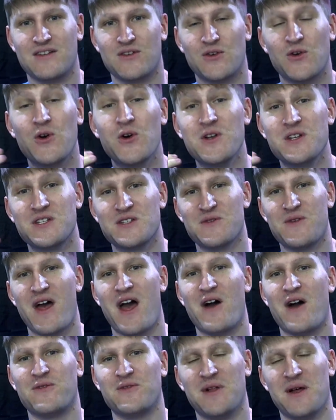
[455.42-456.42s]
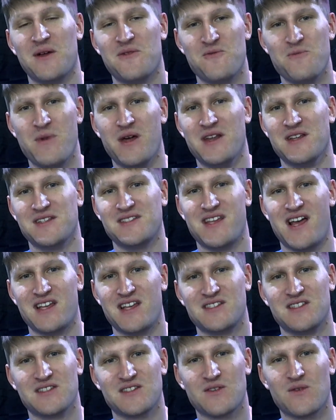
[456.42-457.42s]
couldn't have Half-Life been
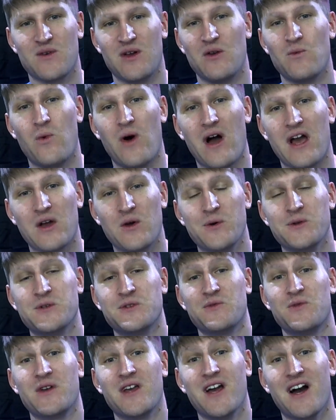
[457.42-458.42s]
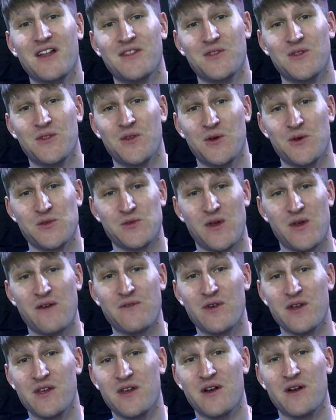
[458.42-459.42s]
Assassin's Creed? Why couldn't have we gotten those
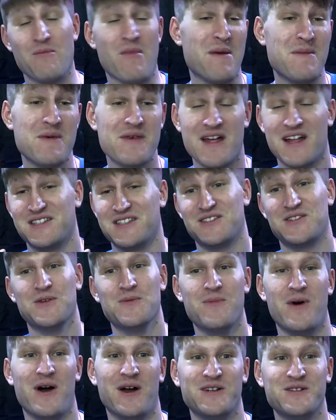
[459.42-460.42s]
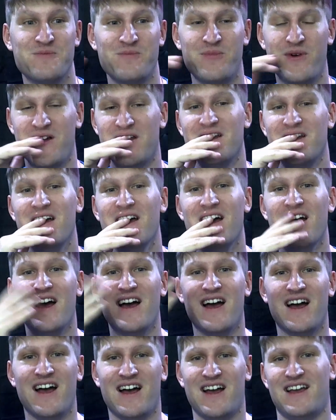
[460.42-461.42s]
every year? Maybe that's too much, but
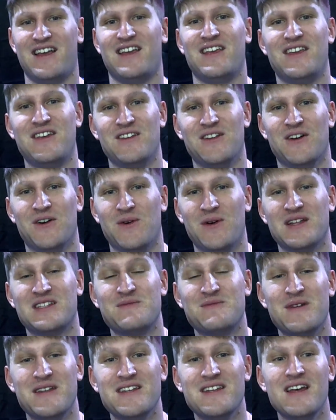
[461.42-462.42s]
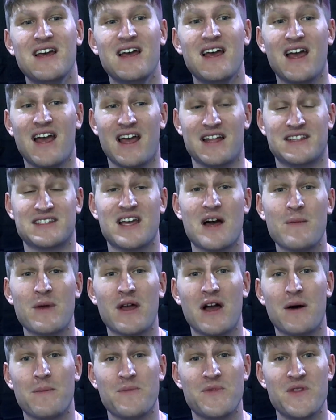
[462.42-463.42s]
it's
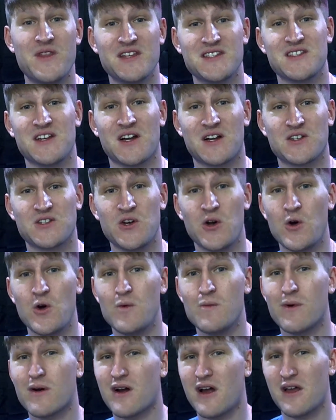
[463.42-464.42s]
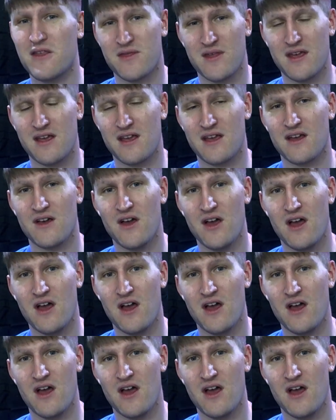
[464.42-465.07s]
coming up this October, I think,